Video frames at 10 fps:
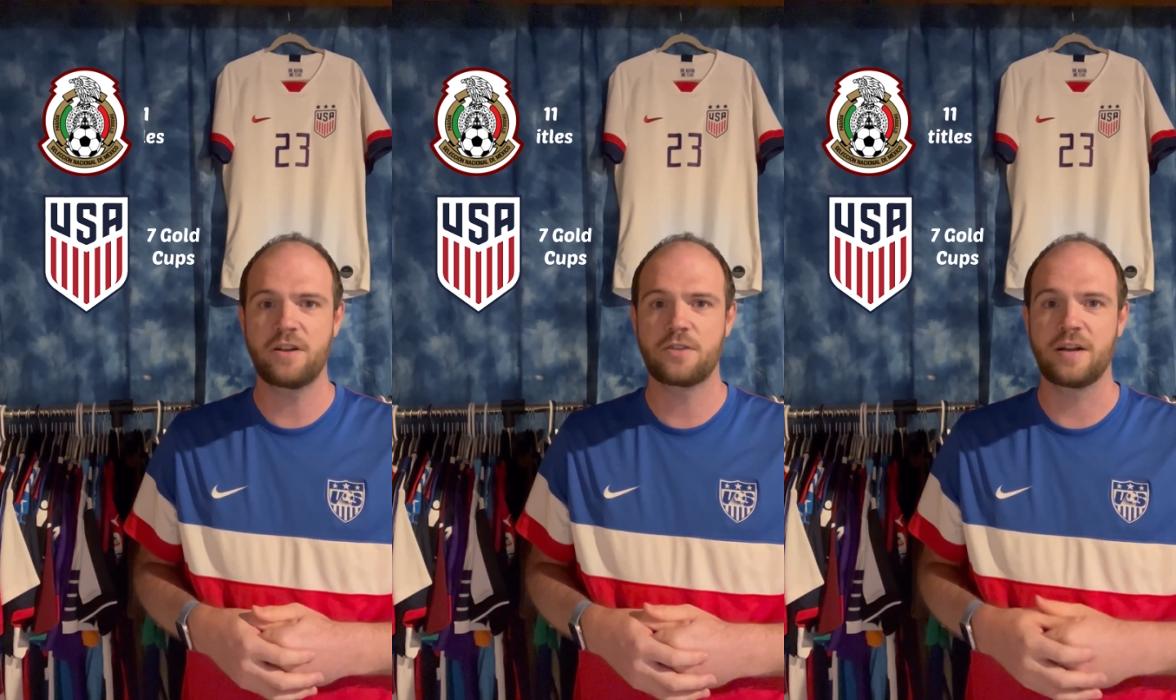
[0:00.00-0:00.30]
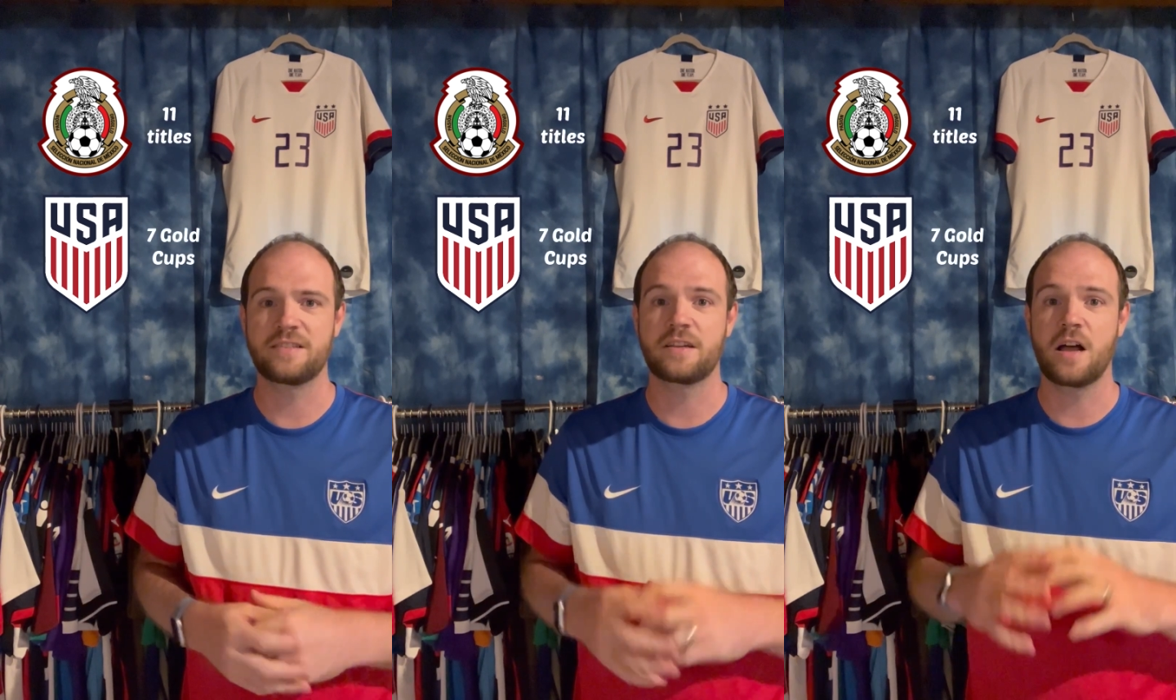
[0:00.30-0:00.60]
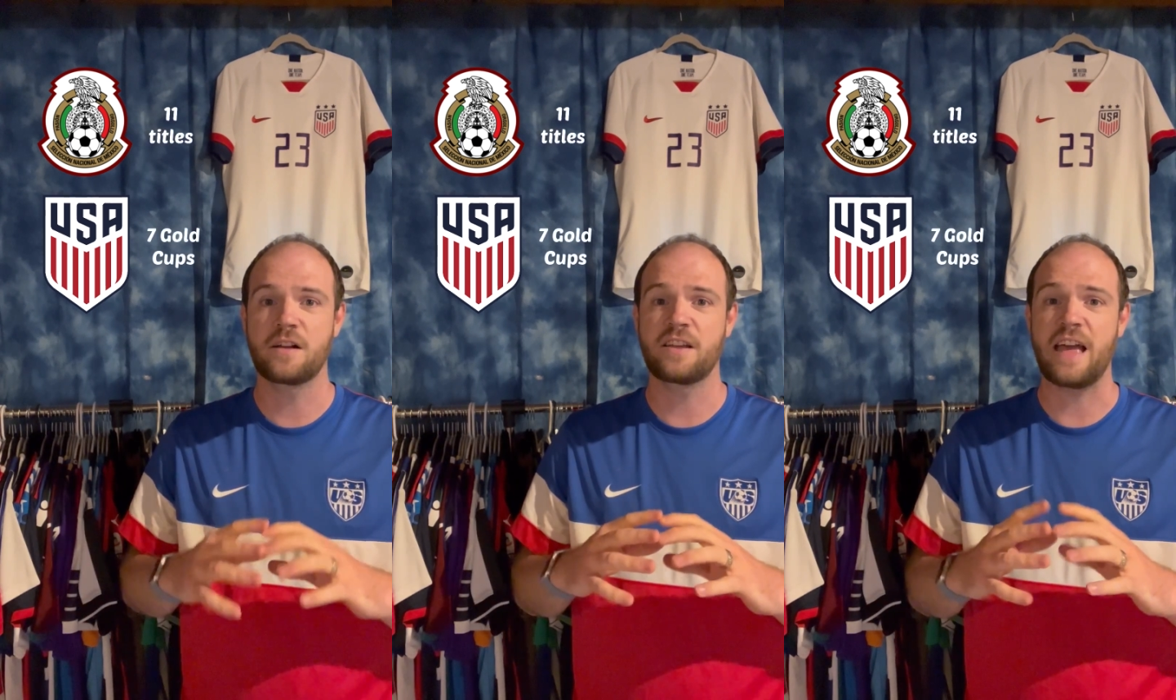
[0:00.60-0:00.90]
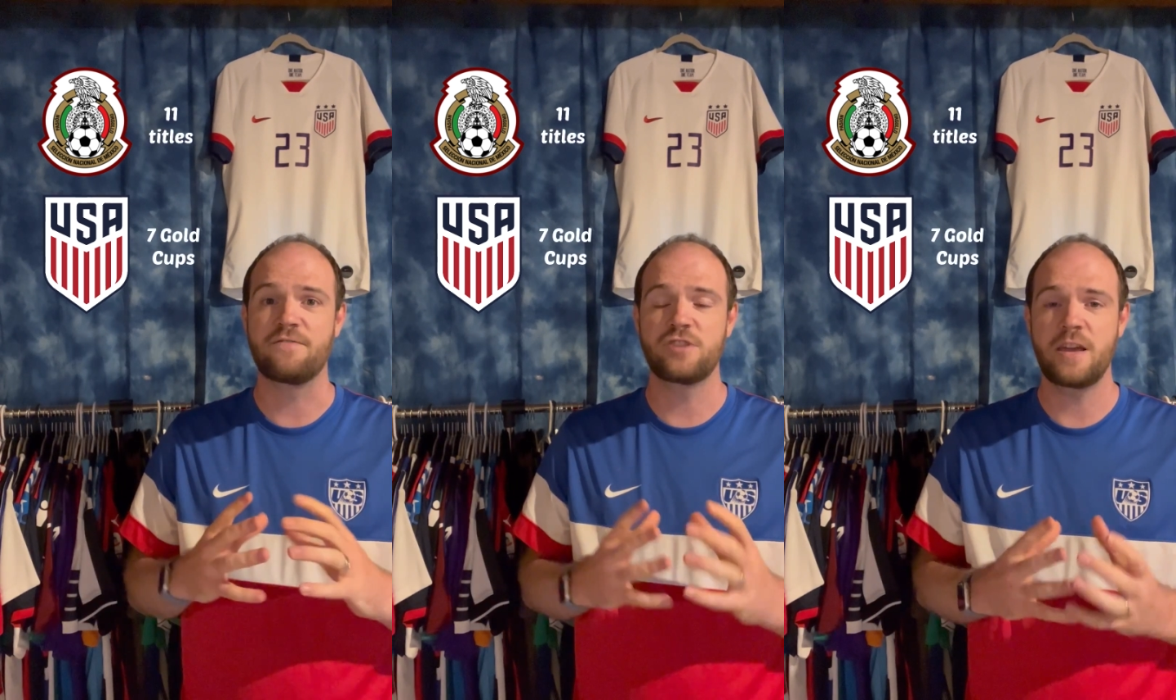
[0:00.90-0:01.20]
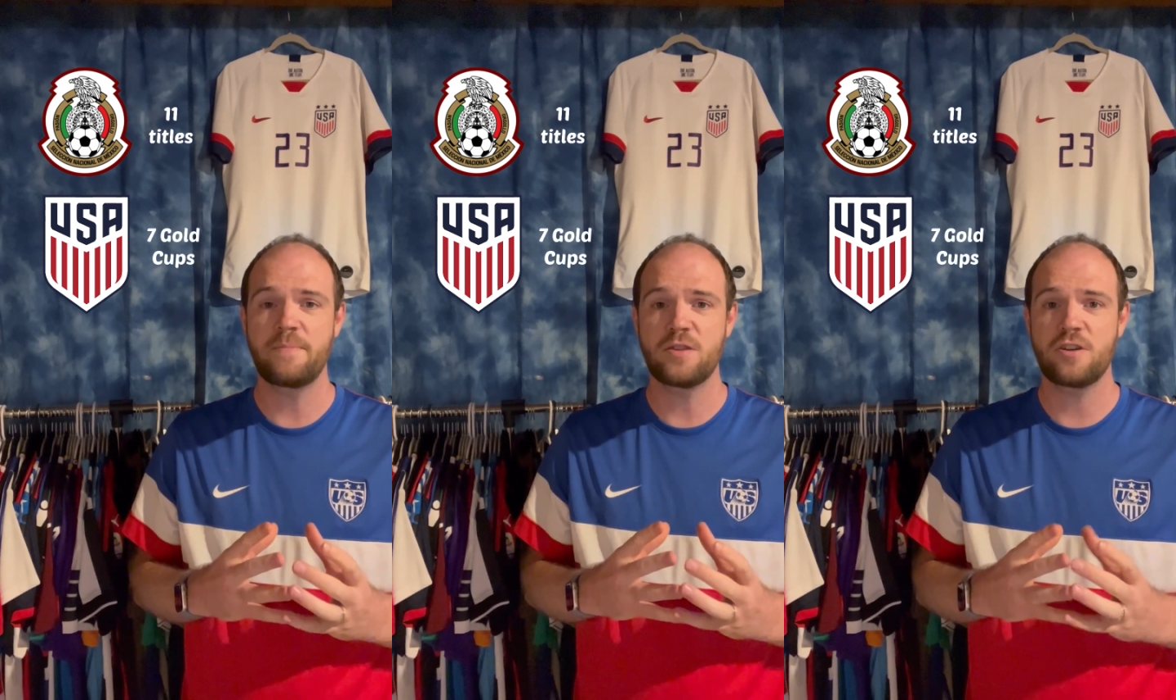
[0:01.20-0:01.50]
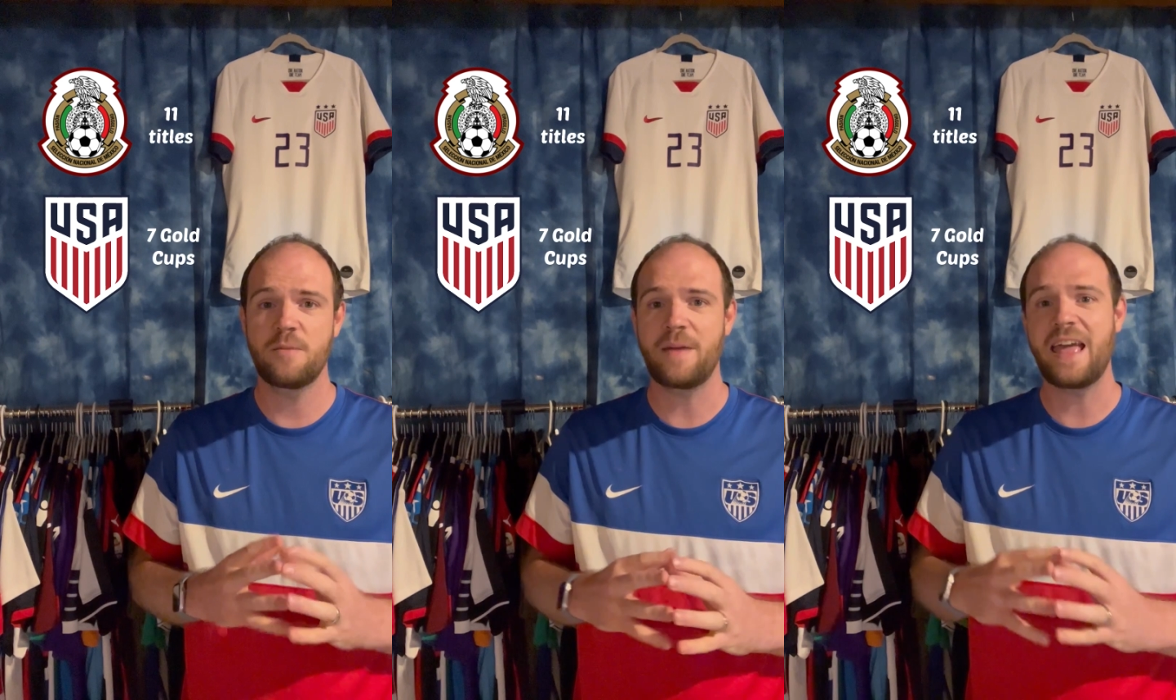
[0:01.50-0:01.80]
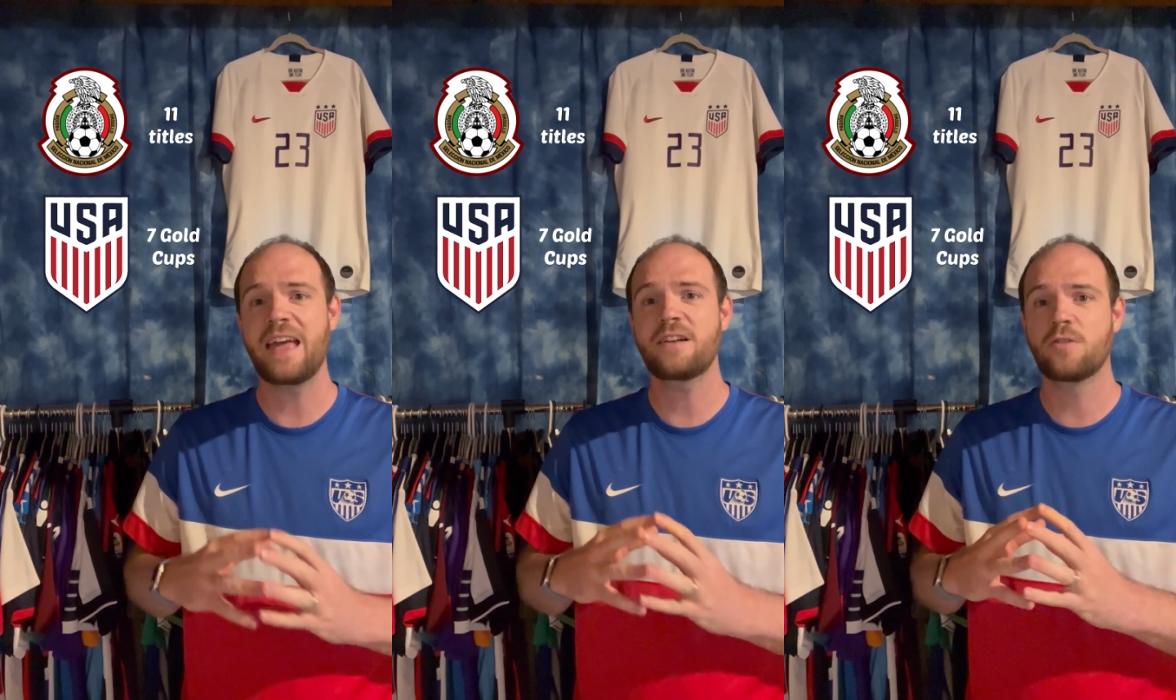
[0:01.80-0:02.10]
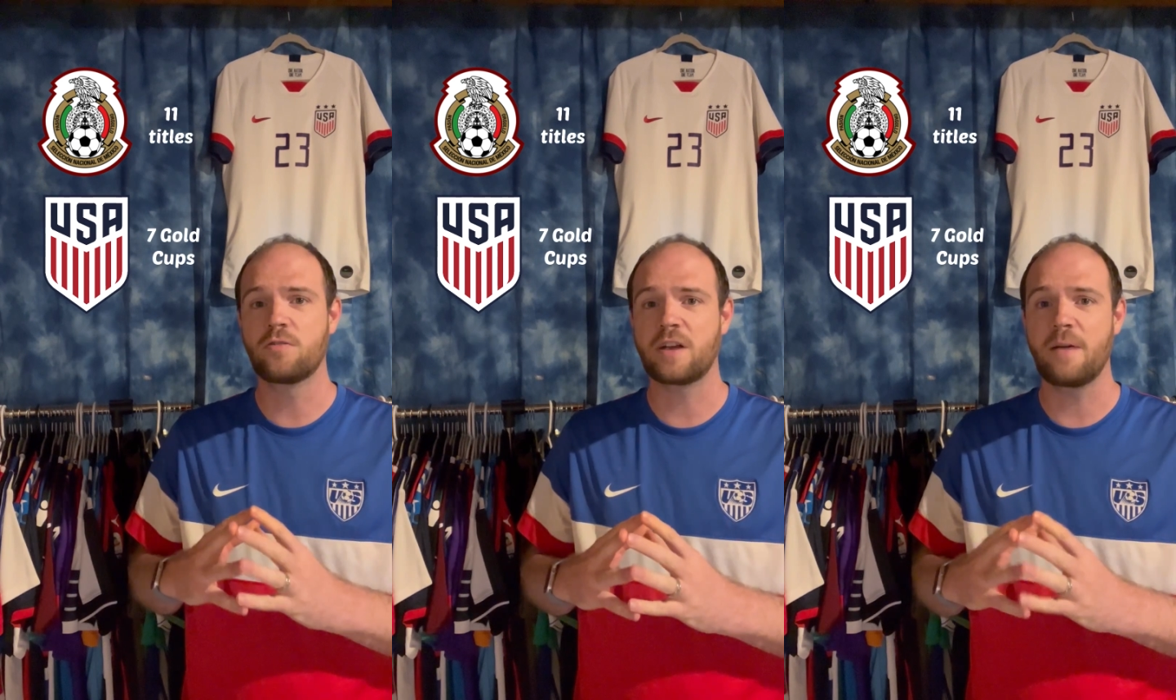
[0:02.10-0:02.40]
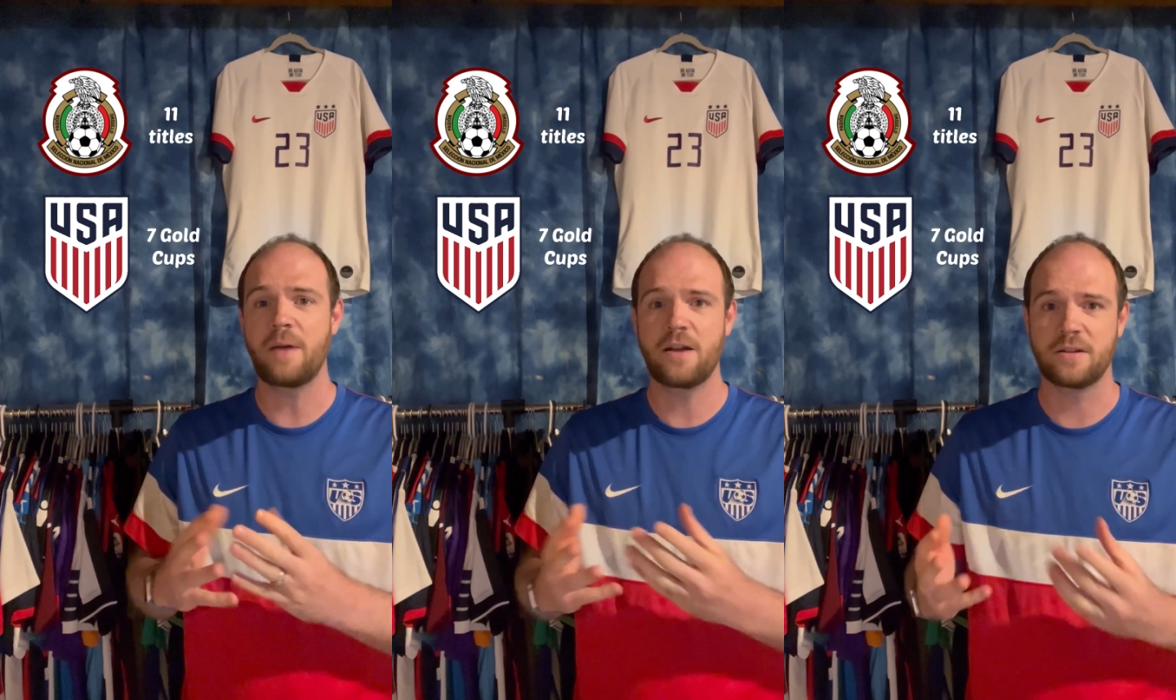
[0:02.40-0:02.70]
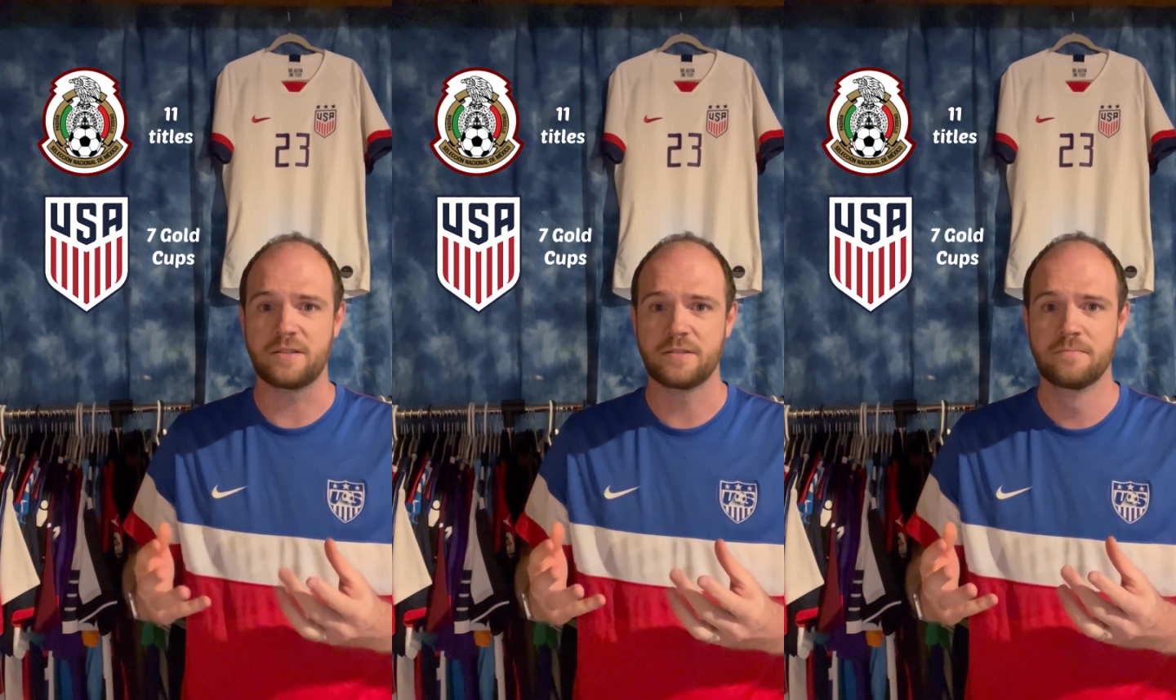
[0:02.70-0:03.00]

across the CONCACAF Championship and Gold Cup eras.